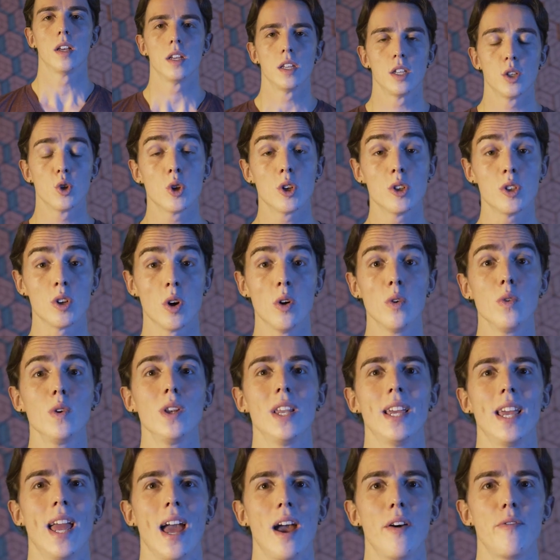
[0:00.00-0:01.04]
You don't
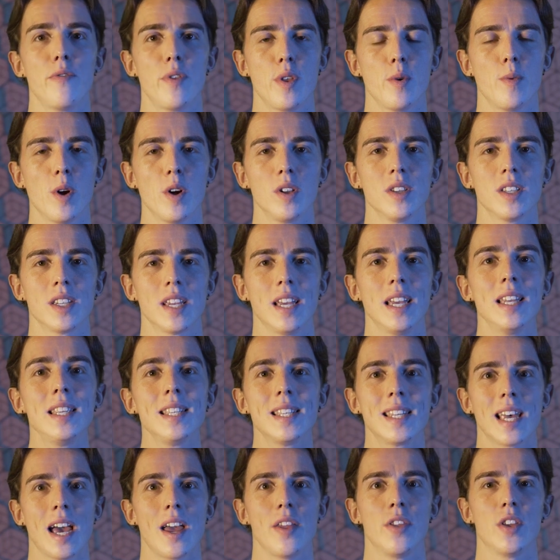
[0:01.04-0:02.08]
only have the world
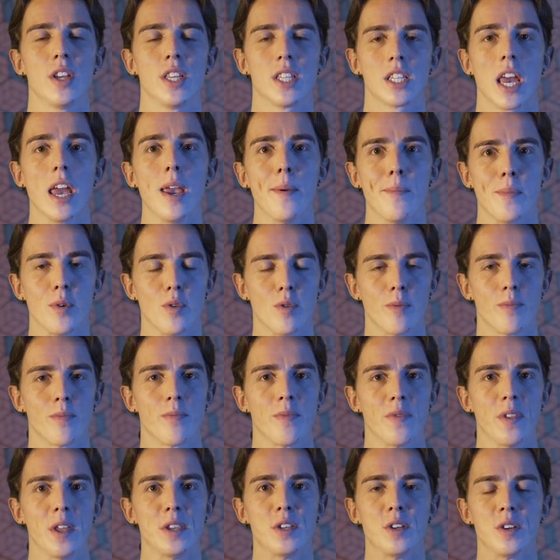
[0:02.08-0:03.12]
inside the escape room
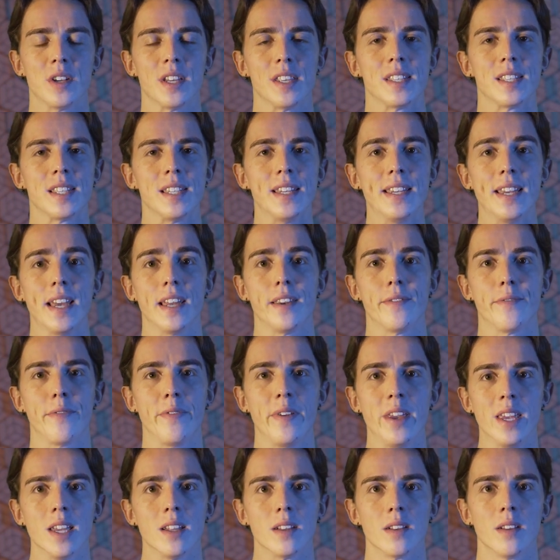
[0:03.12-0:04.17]
that you can see and
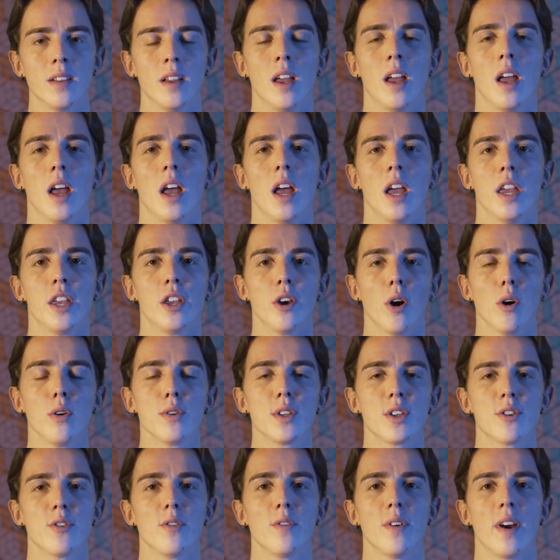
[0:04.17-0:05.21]
feel, you
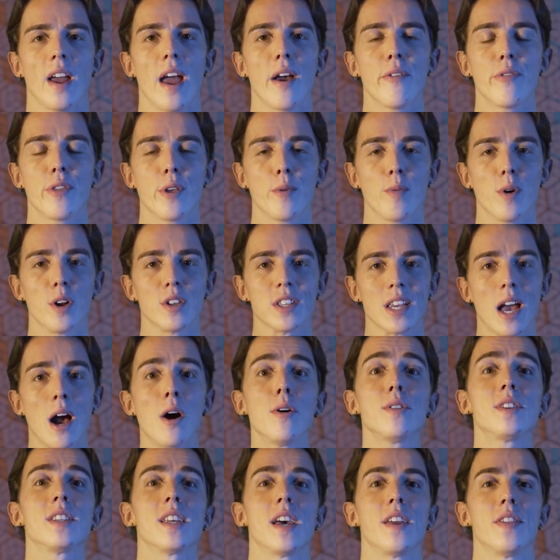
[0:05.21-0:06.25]
also have the world
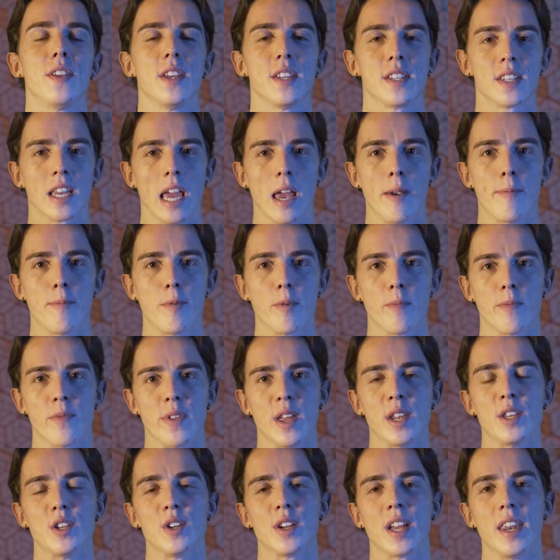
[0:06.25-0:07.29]
outside the escape room
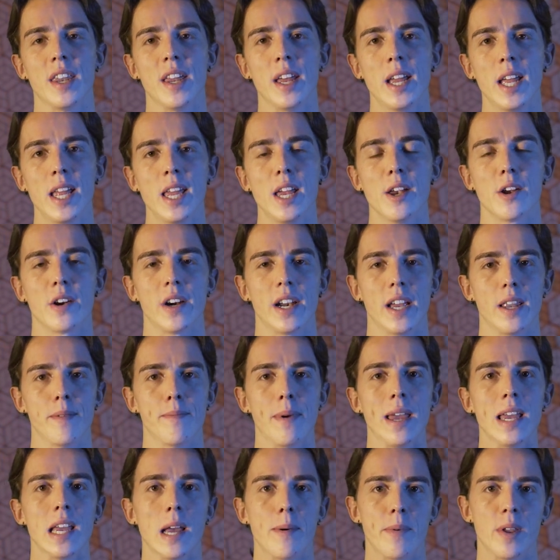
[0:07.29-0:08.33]
that you can hear and
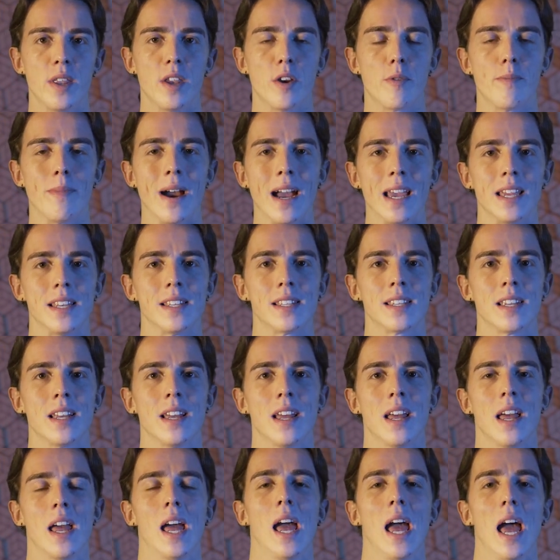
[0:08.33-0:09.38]
make up in your mind.
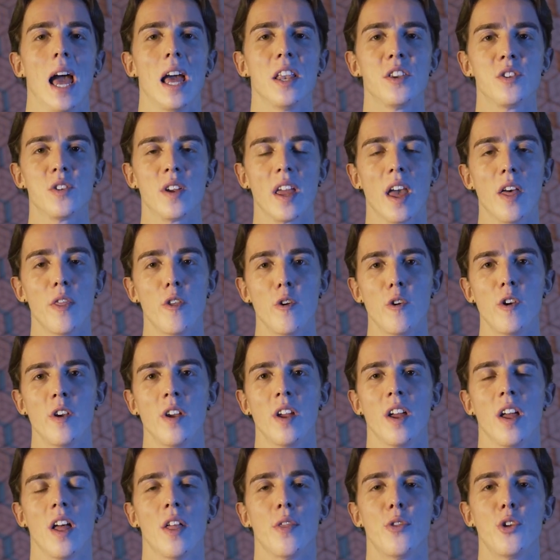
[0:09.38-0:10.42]
And together
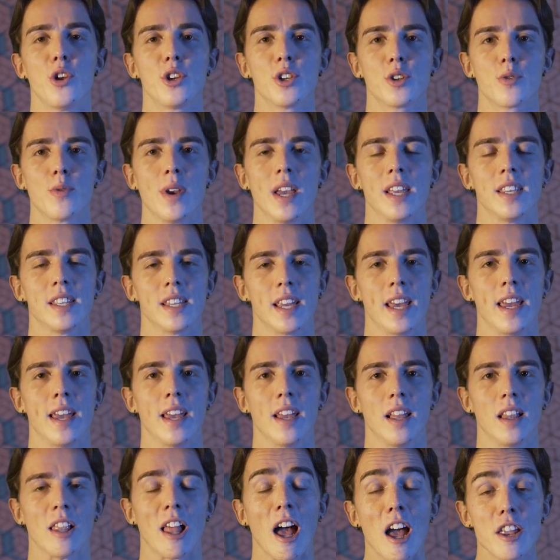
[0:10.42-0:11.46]
this creates
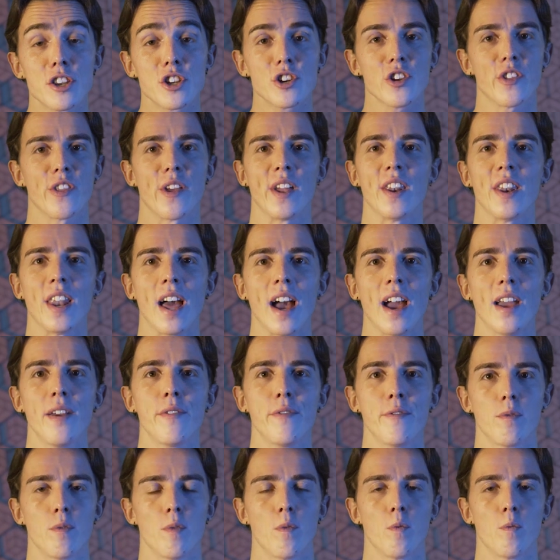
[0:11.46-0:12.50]
a larger-than-life
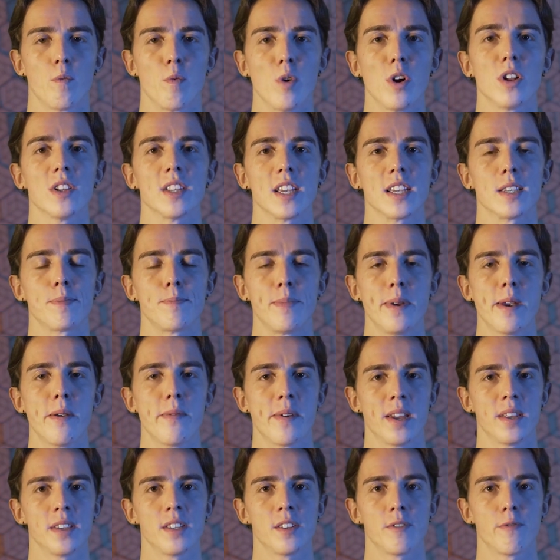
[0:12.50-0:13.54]
world
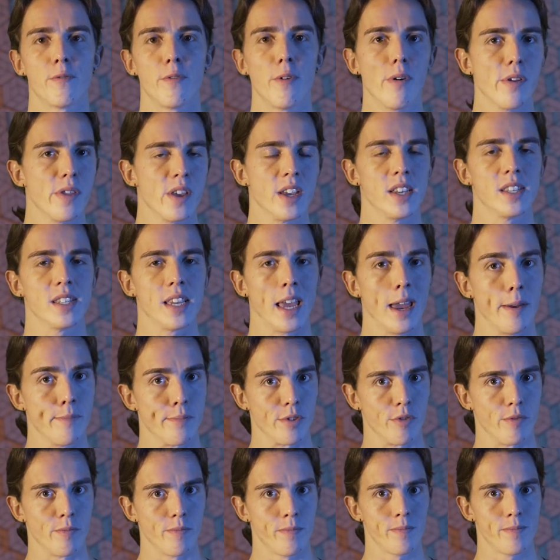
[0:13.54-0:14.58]
experience for the escape
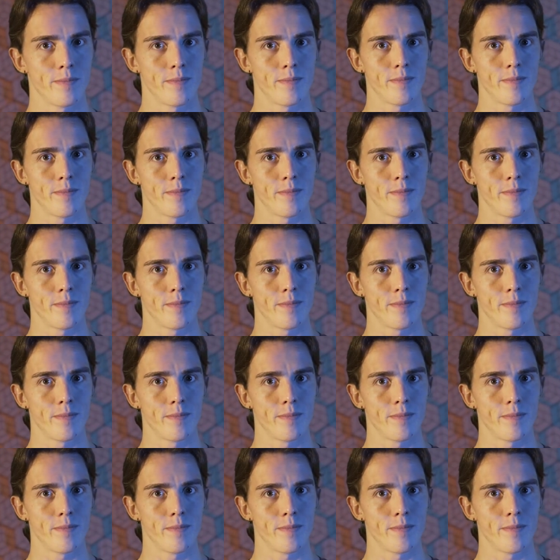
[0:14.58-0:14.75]
room.